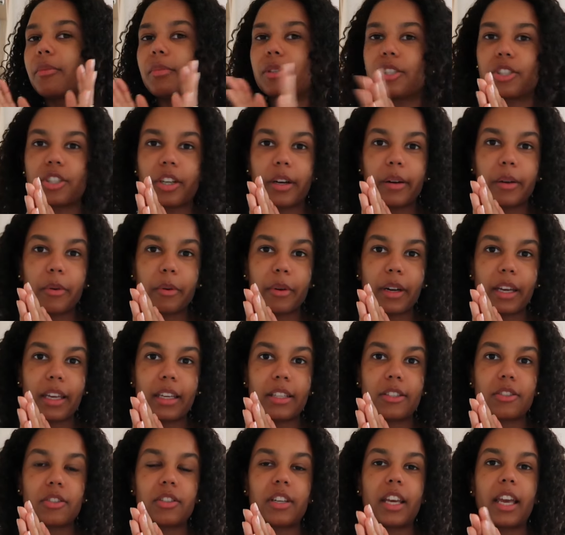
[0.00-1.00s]
to be sharing what I
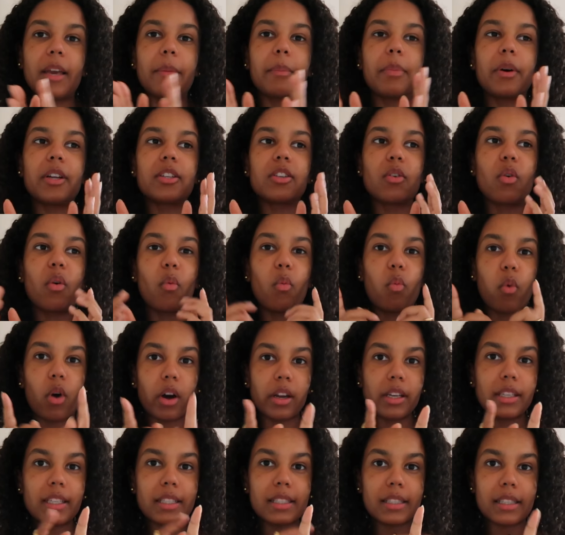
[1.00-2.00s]
eat today, but
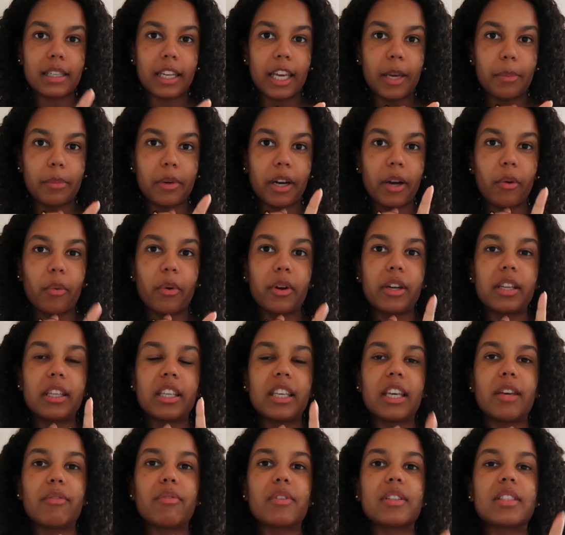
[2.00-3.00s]
one disclaimer I want to
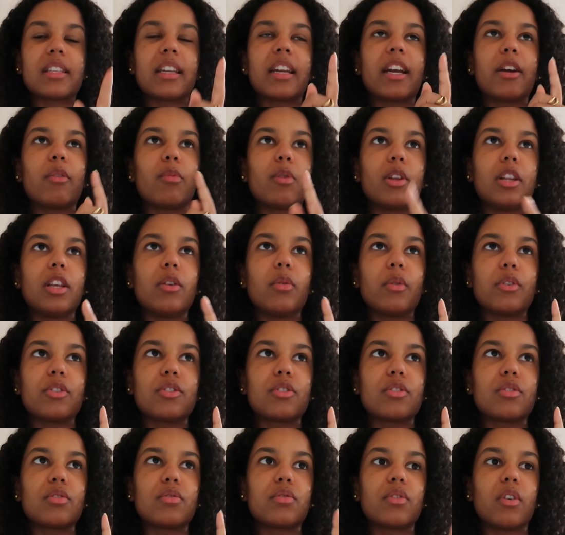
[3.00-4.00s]
give is that I really want
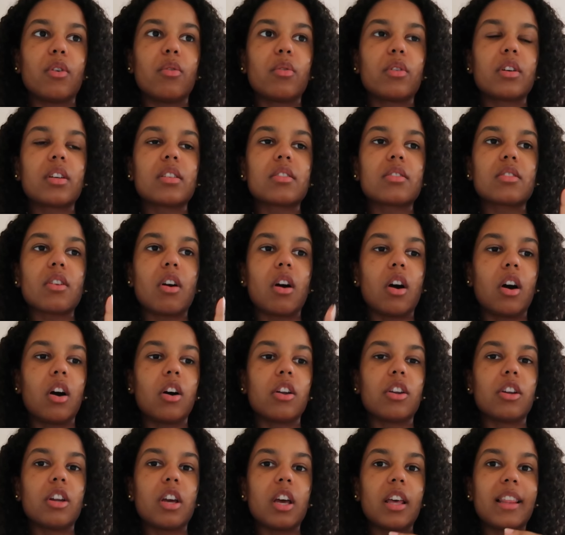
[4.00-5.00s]
you to focus
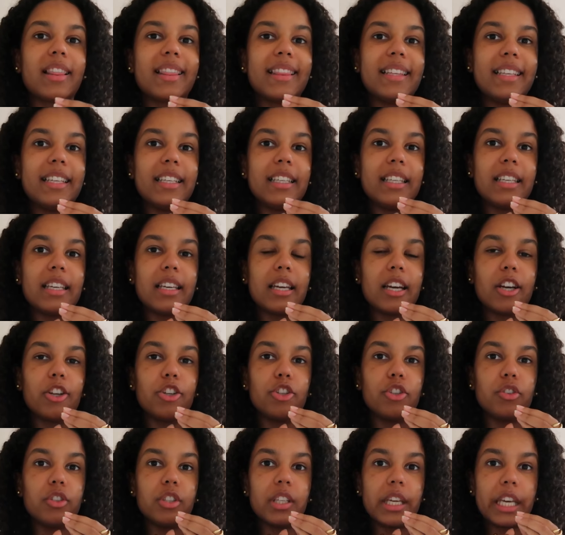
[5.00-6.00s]
on the
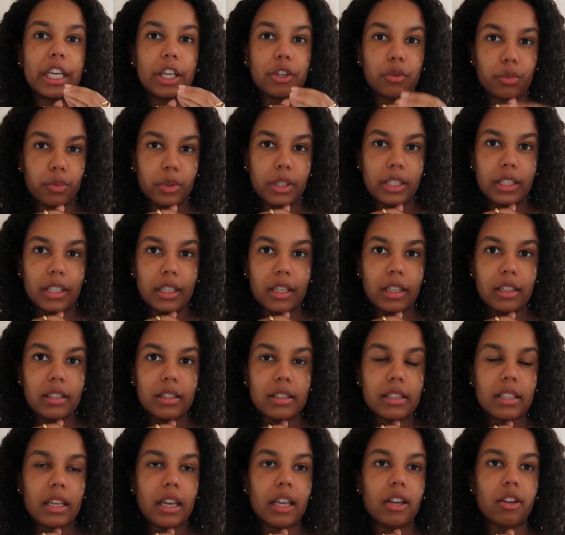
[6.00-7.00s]

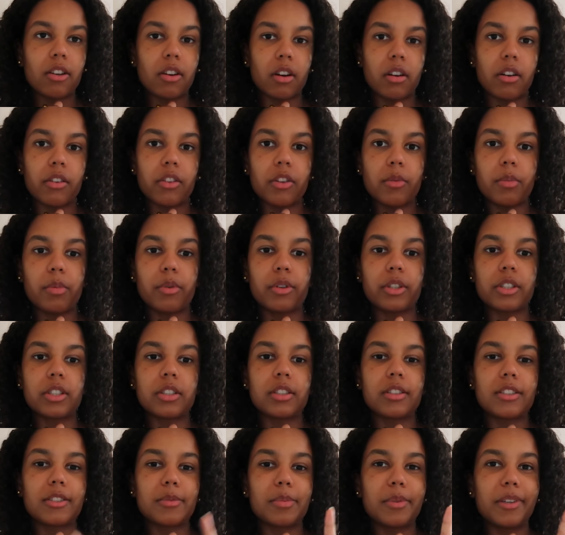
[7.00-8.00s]
ingredients and not on the
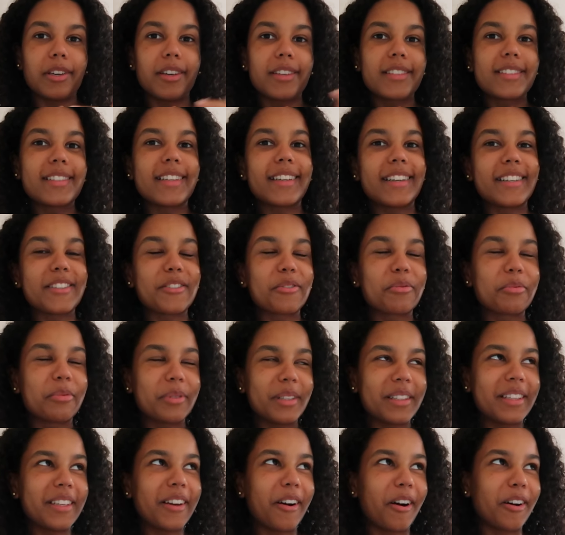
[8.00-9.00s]
portions, because it is
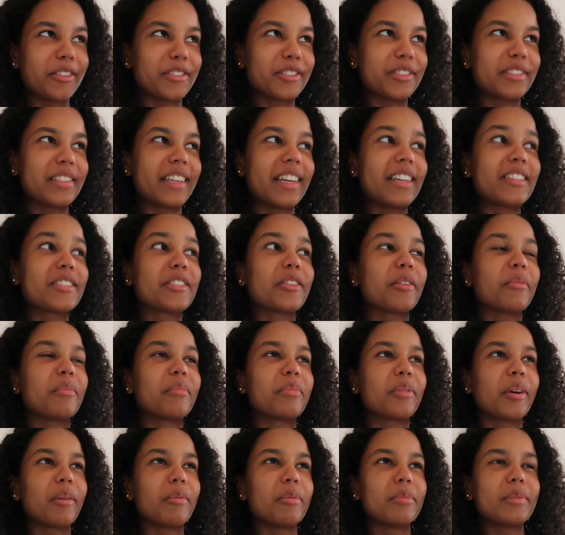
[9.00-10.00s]
really hot today, so I'm
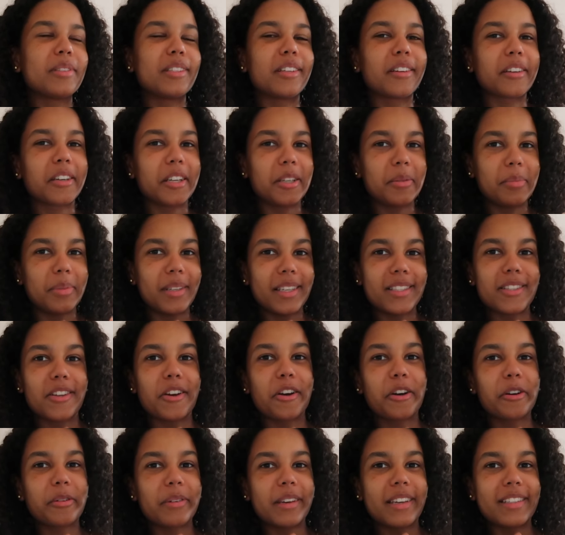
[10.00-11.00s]
probably not going to be as
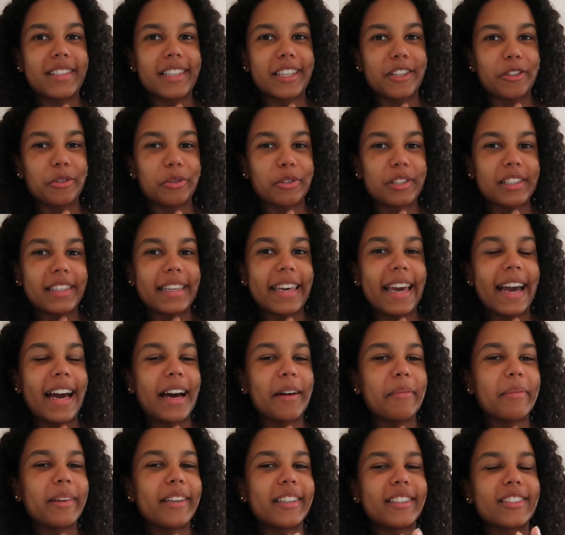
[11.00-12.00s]
hungry as I usually
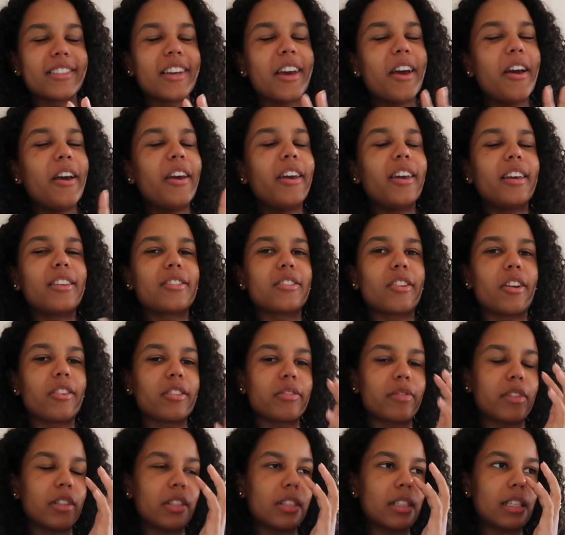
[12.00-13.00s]
am, and it is
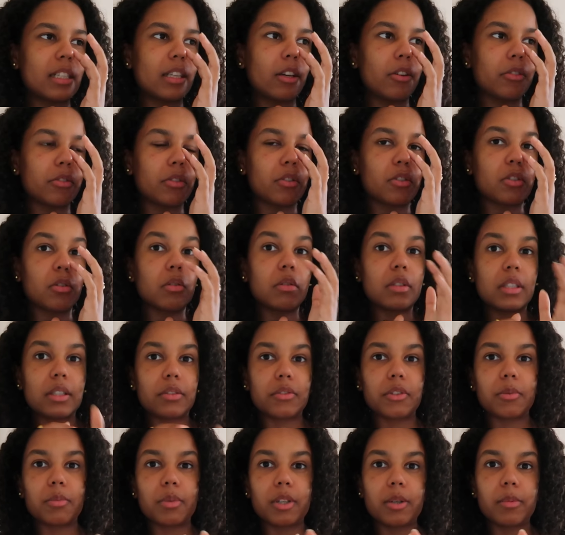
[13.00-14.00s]
obviously also so
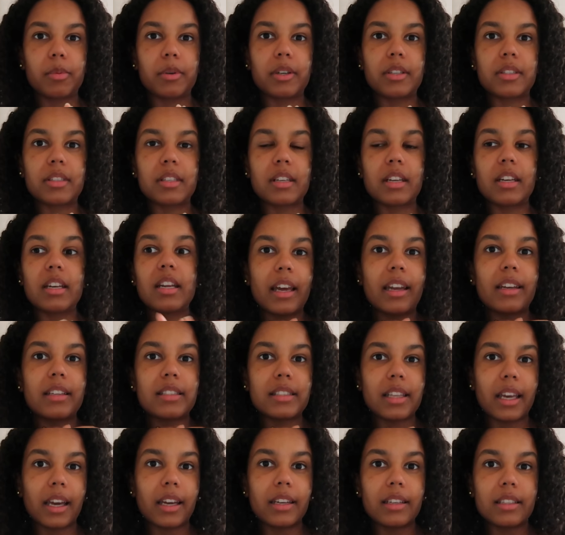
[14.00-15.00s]
different per person. And the
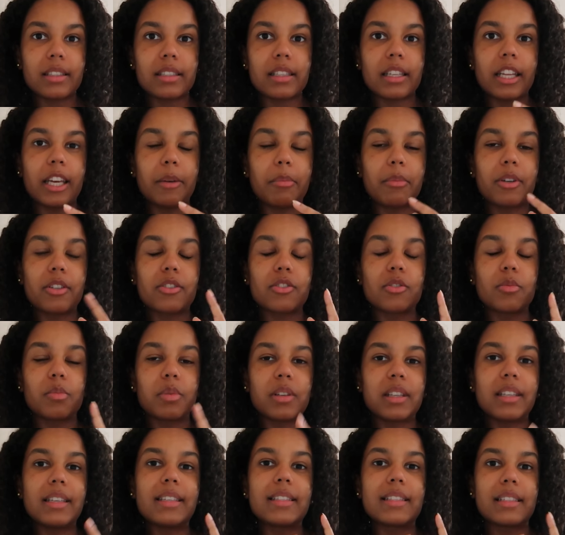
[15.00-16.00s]
second disclaimer is to
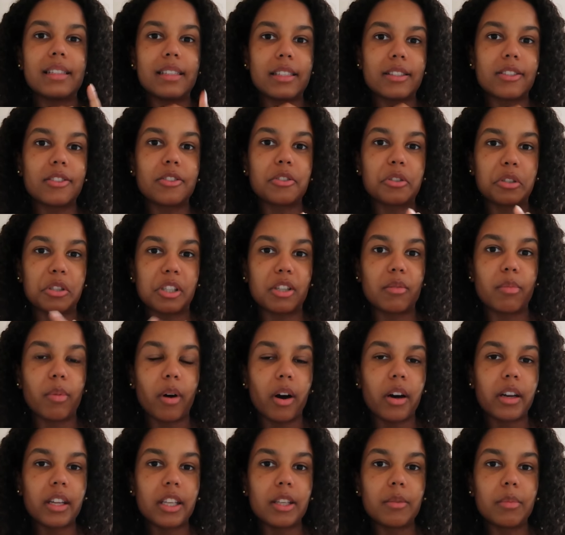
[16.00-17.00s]
please listen to your
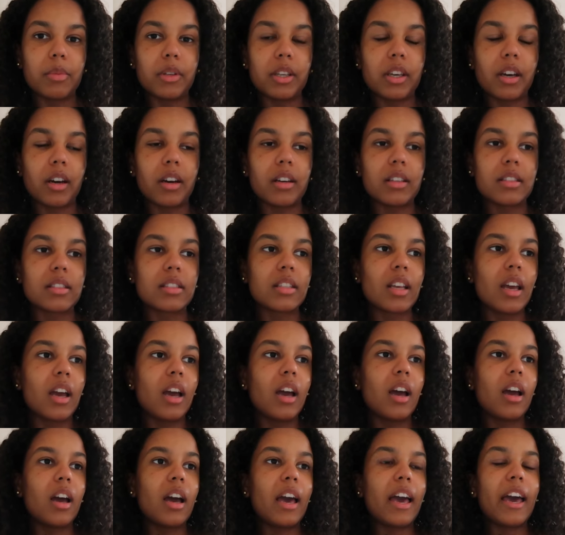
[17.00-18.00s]
body, because
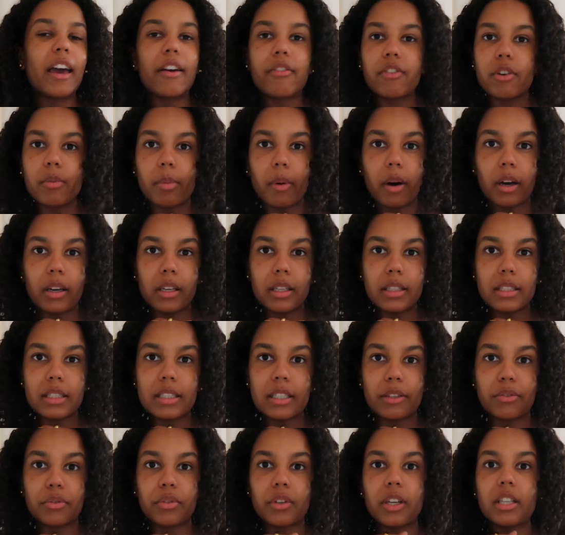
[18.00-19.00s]
everybody is
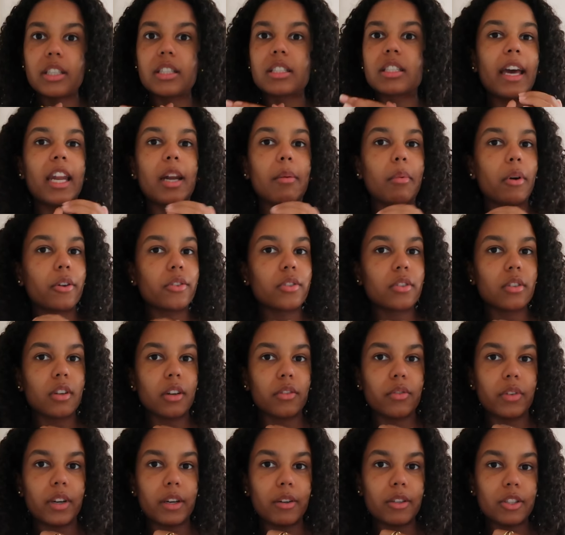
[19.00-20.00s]
different, and I'm also
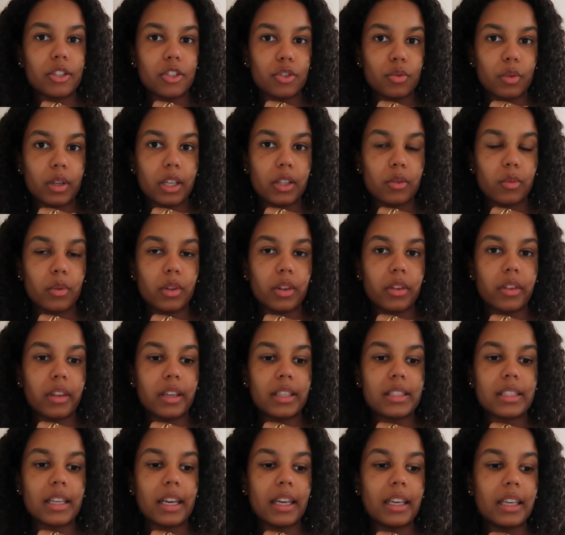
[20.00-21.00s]
not very strict with
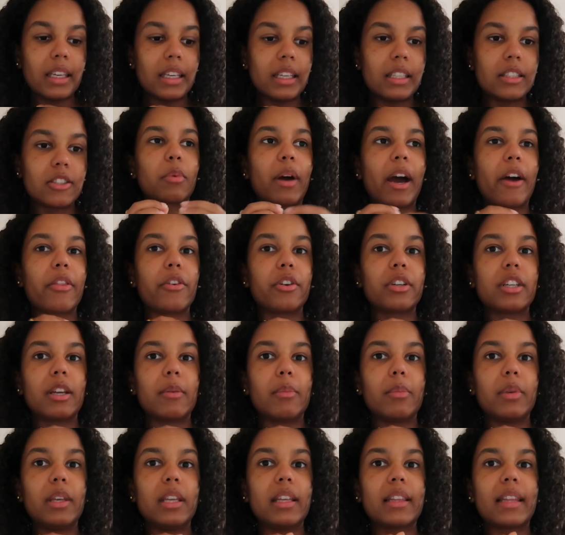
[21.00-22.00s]
things I eat. Rather
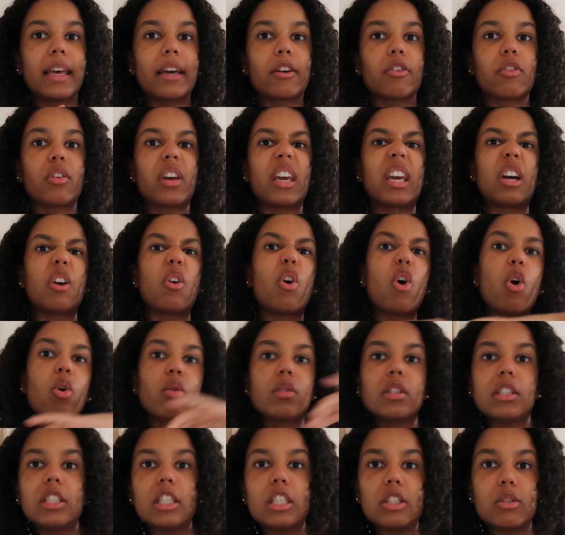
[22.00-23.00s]
than being like, okay, I
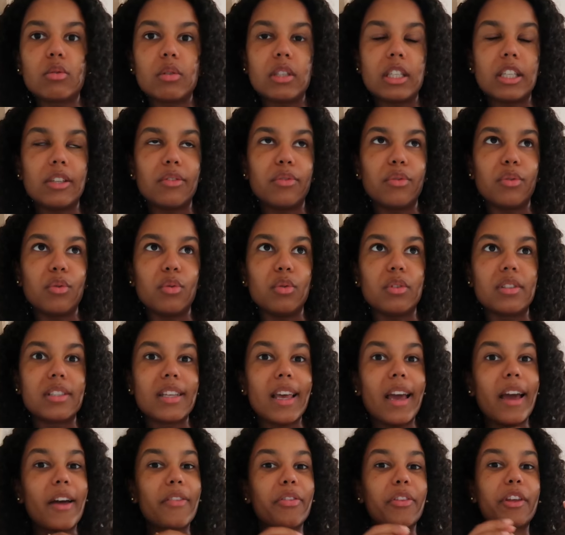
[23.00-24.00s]
only need to eat foods
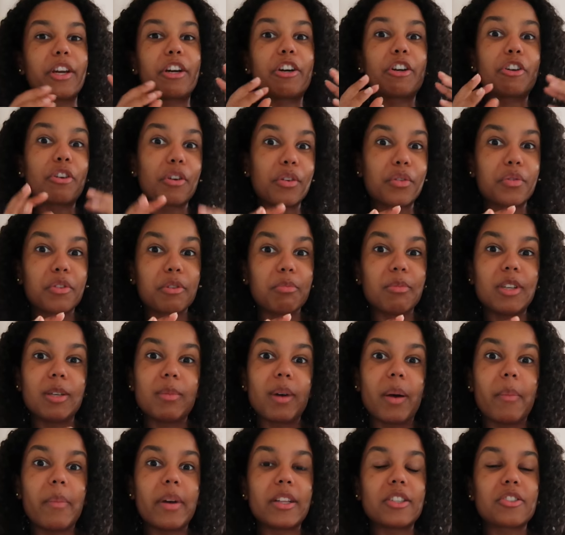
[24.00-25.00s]
that are good for me in
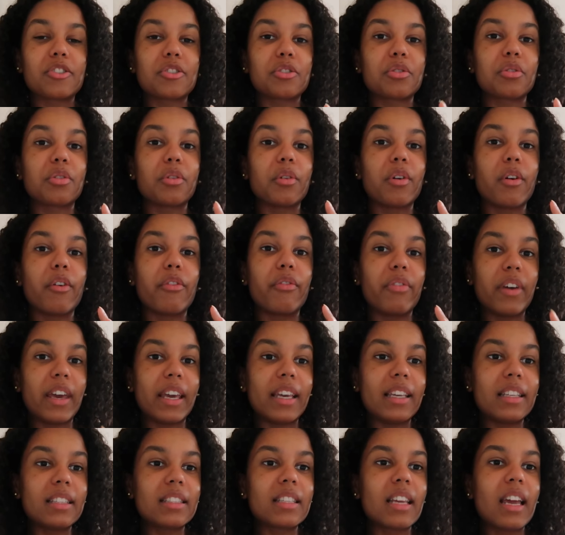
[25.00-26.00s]
my menstrual
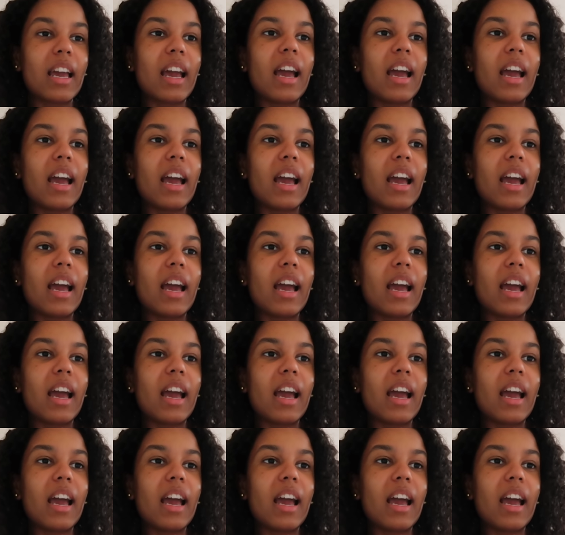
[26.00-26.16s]
phase,